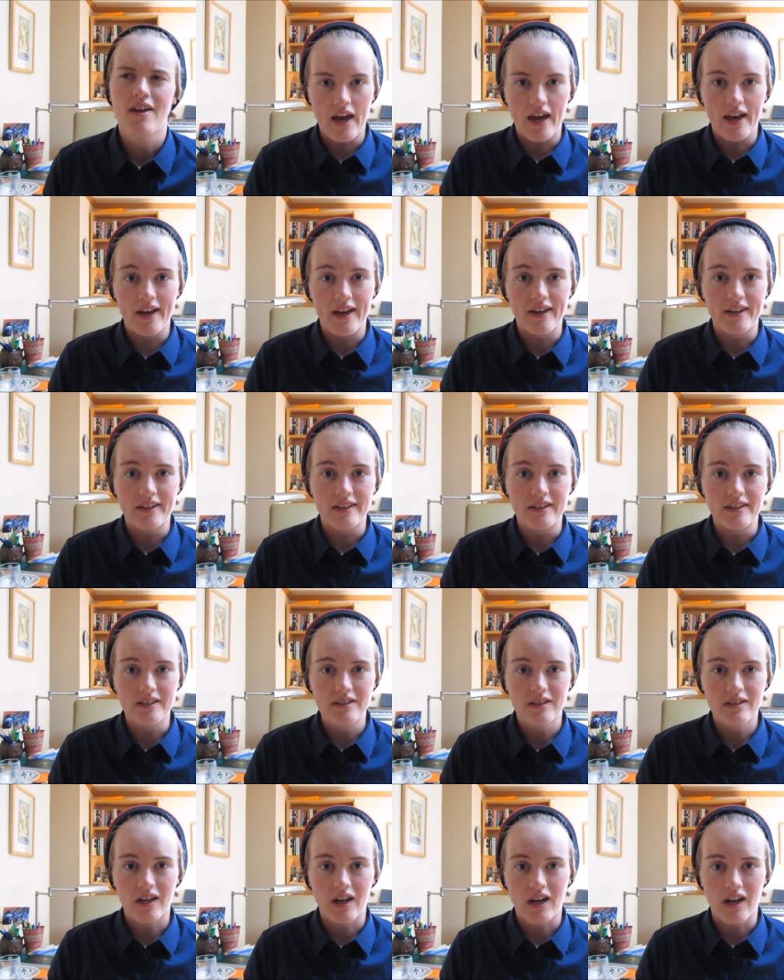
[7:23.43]

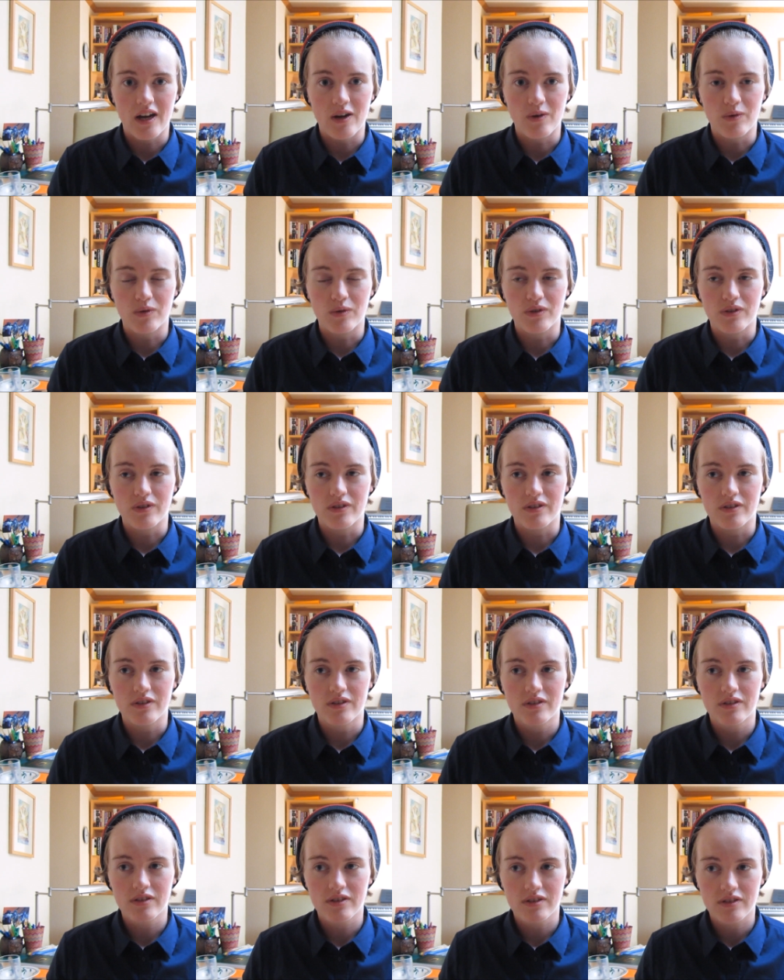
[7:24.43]
and I will
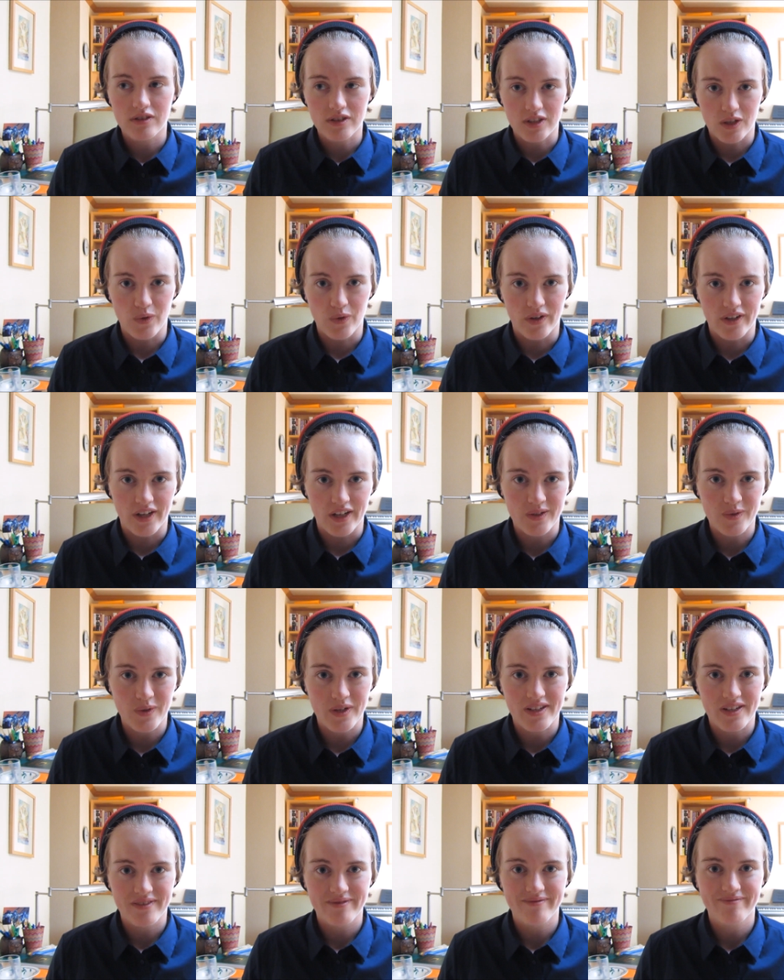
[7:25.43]
see you all next
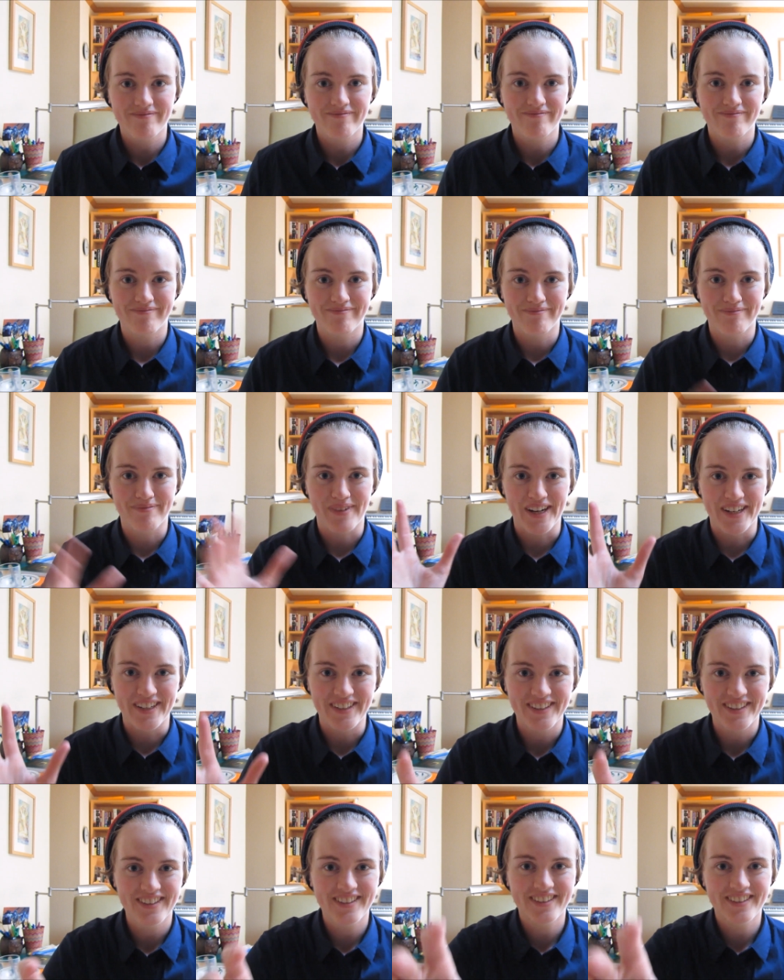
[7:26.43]
week. Bye.